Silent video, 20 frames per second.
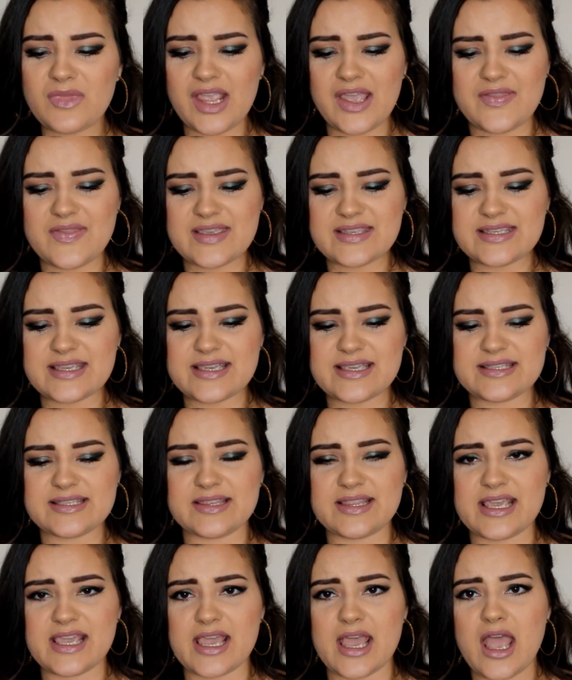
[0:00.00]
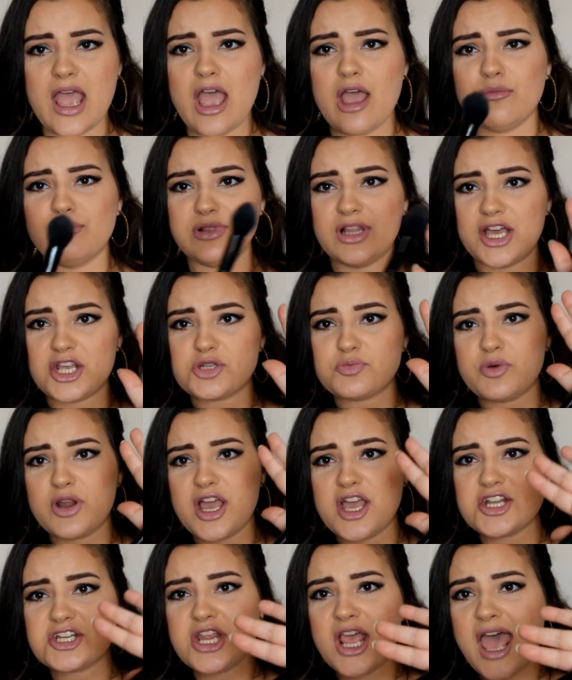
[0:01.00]
And this is the blush
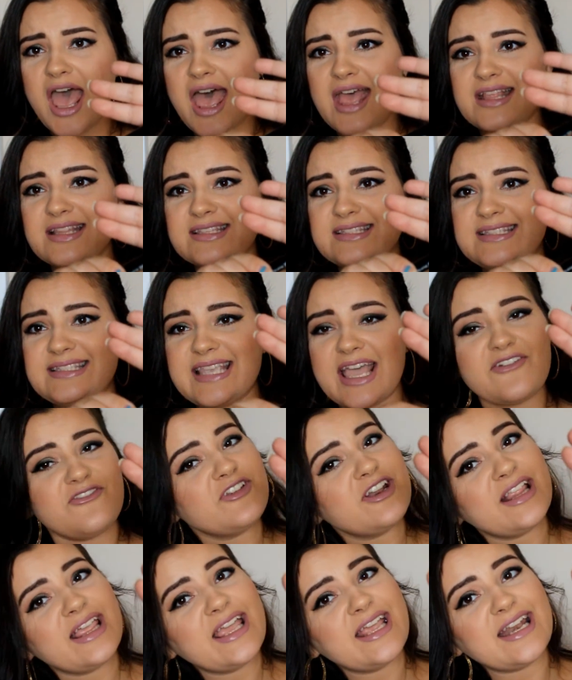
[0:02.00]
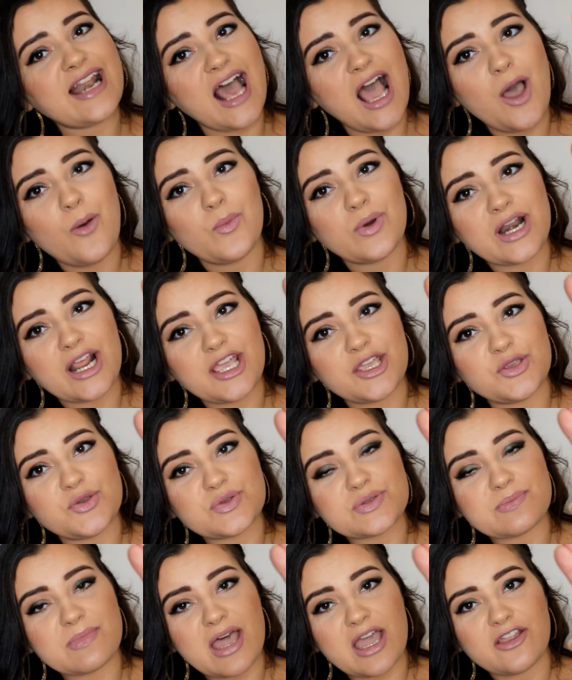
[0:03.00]
brush. Definitely not what I
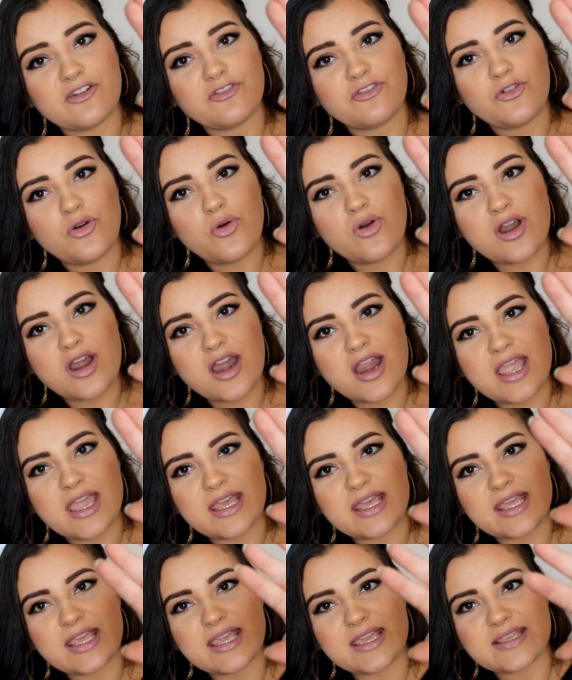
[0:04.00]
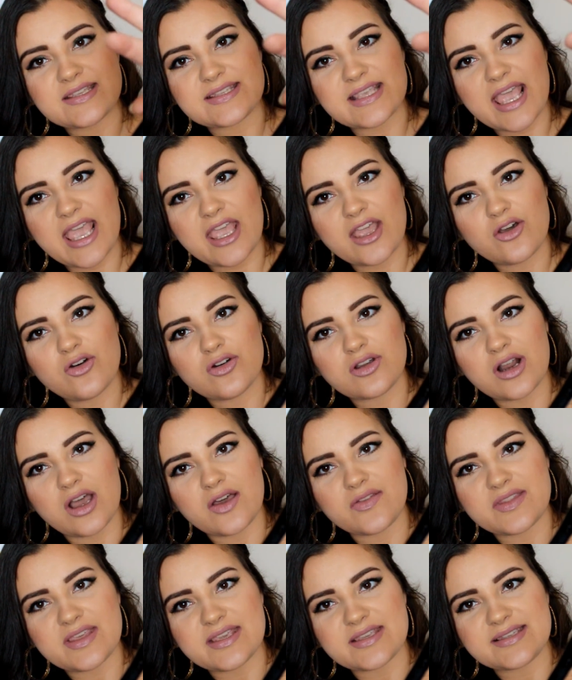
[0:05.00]
use mine for. It is angled
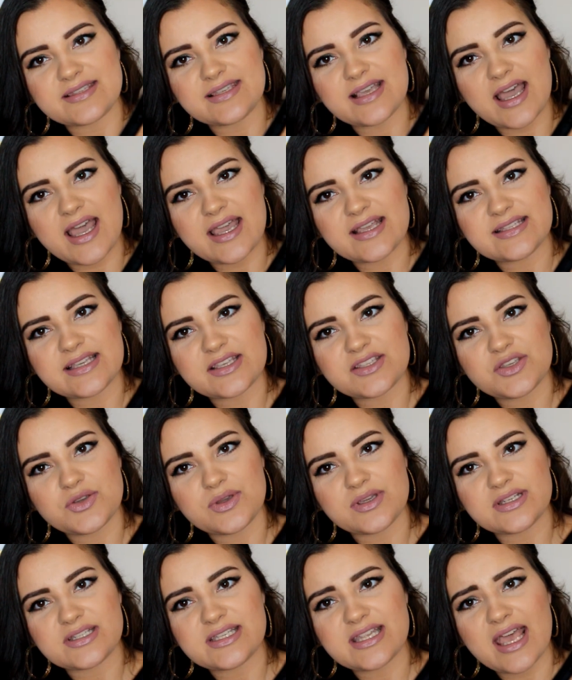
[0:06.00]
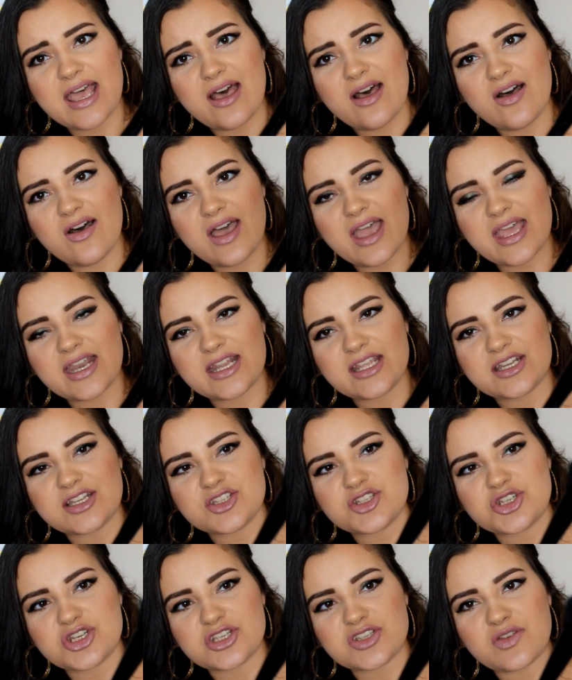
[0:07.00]
on the sides, as you can tell, and it
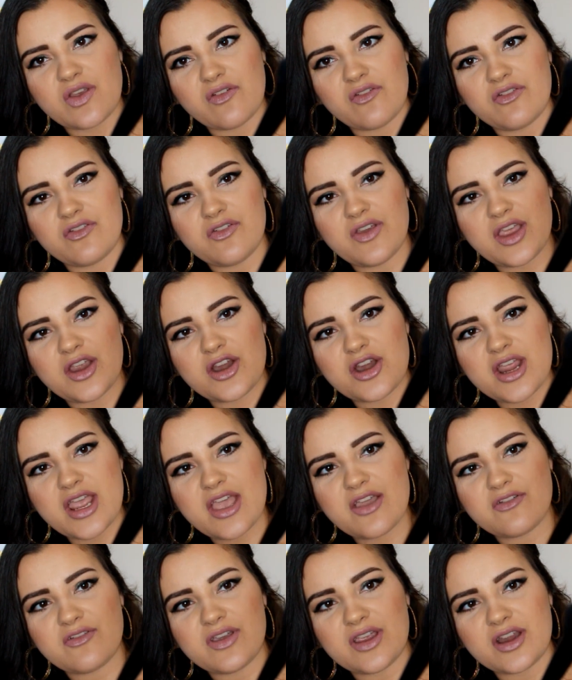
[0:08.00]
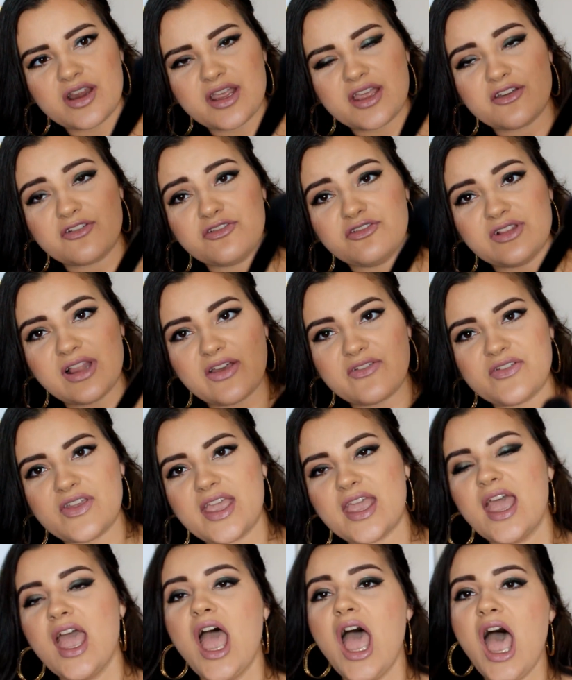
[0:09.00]
is just very, very
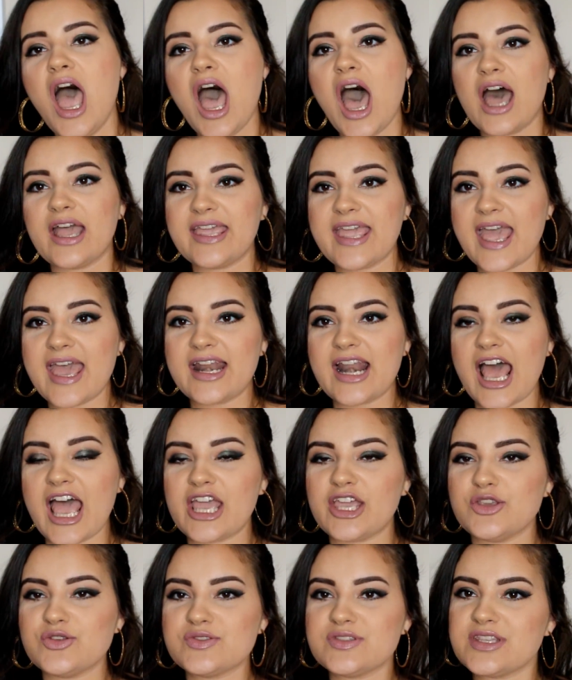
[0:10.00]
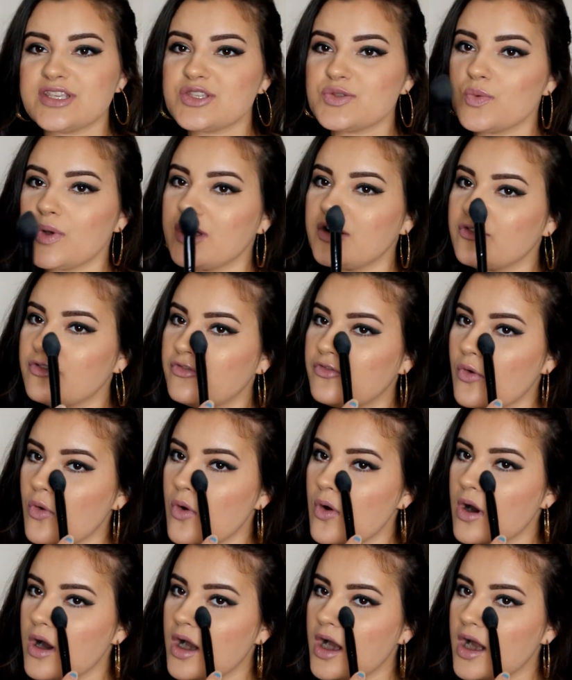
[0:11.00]
fluffy. Again, I use this one
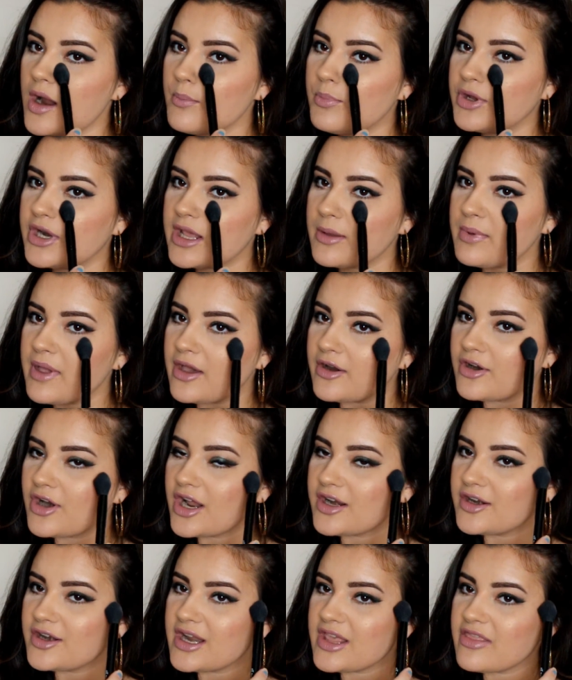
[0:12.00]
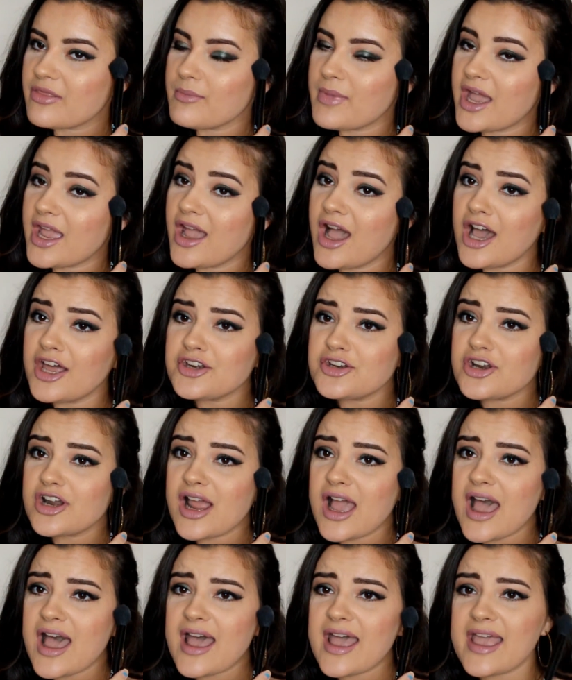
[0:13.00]
for putting powder underneath my under
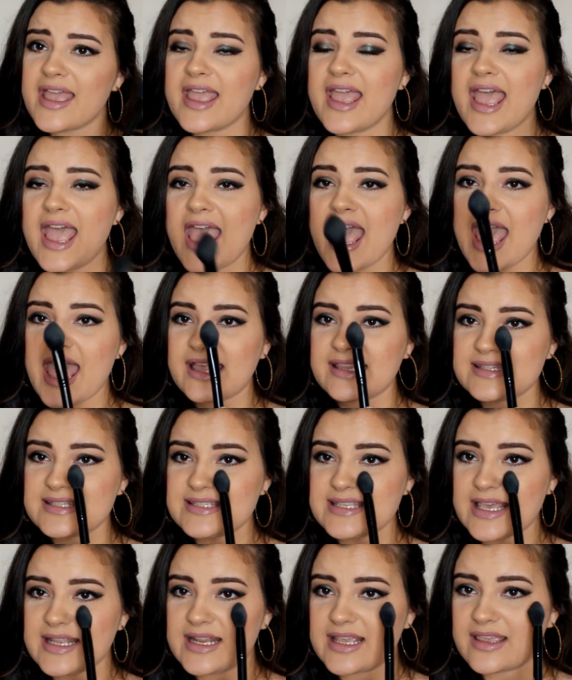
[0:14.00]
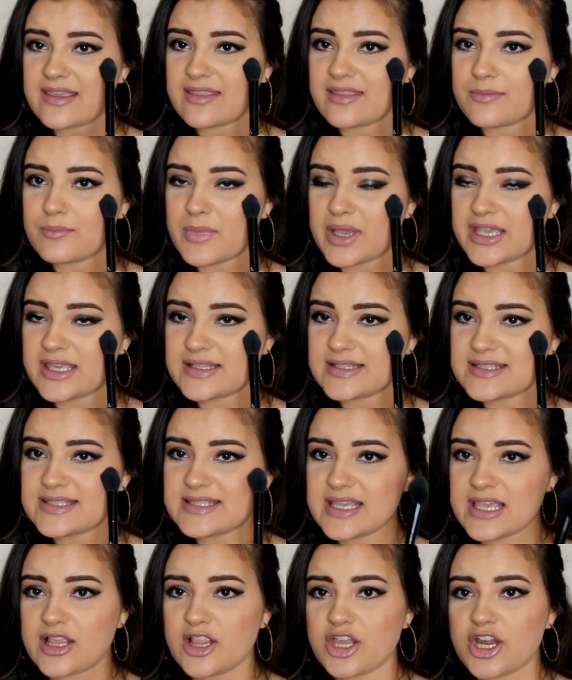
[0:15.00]
eye and setting my
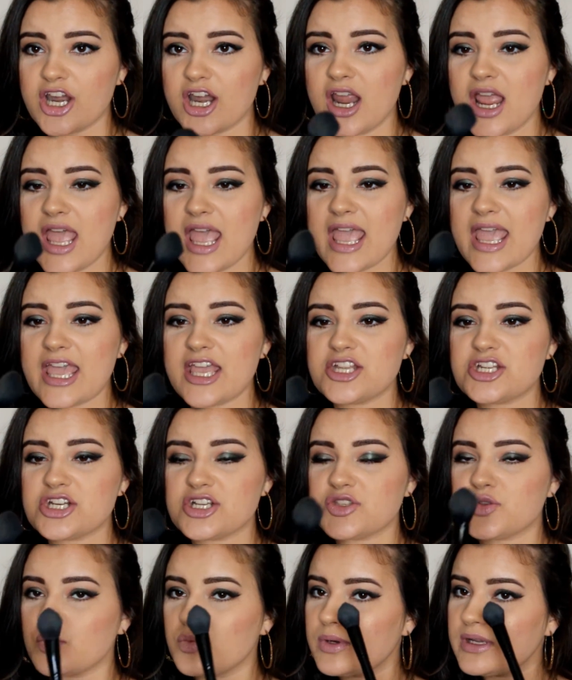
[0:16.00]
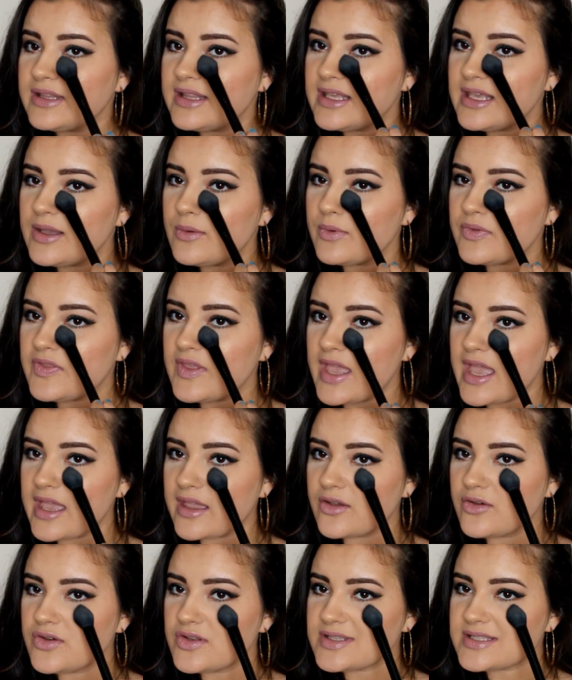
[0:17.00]
concealer. It just really, with the
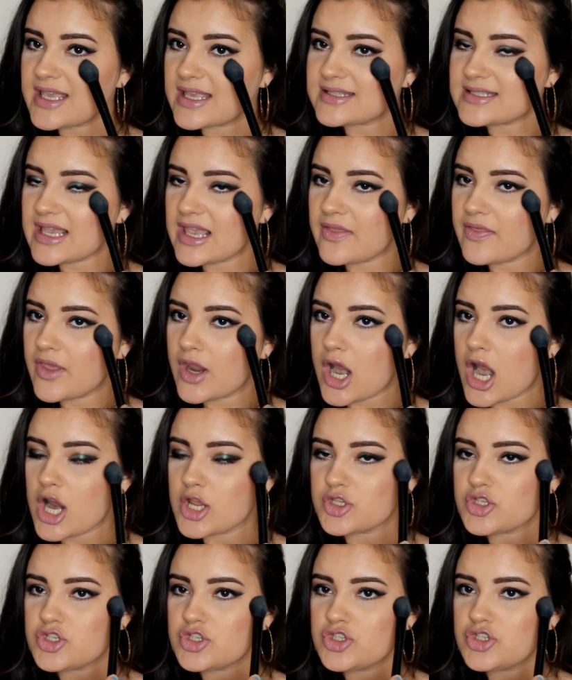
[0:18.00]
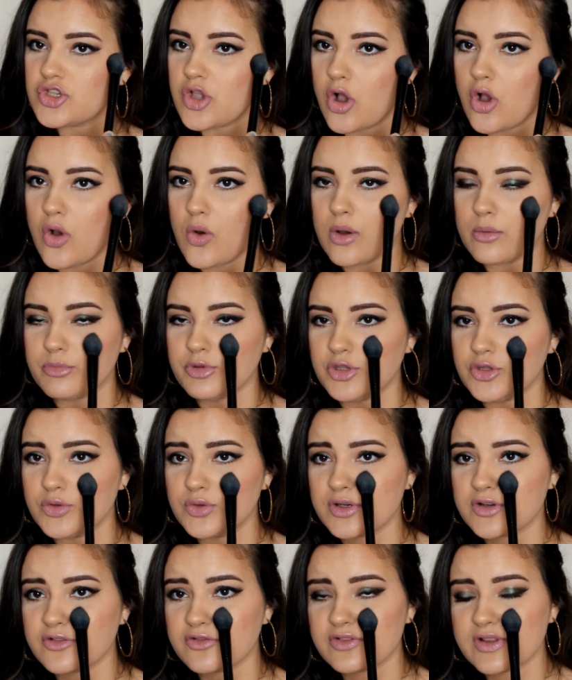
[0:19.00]
angles, gets in there so
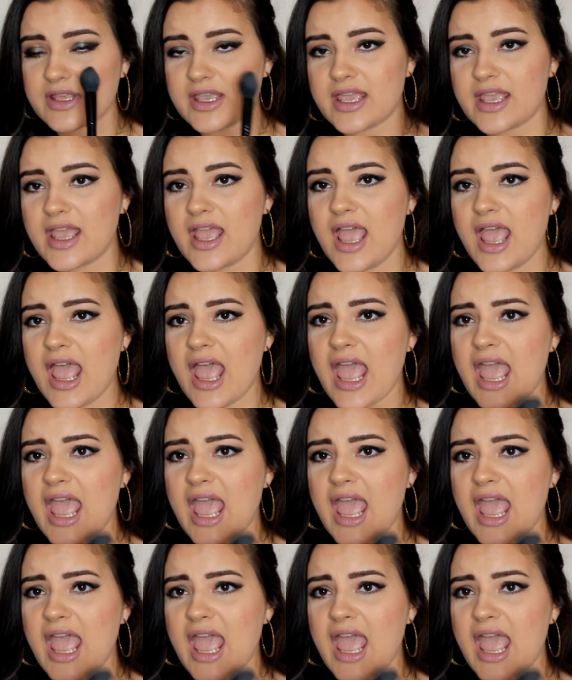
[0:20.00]
beautifully.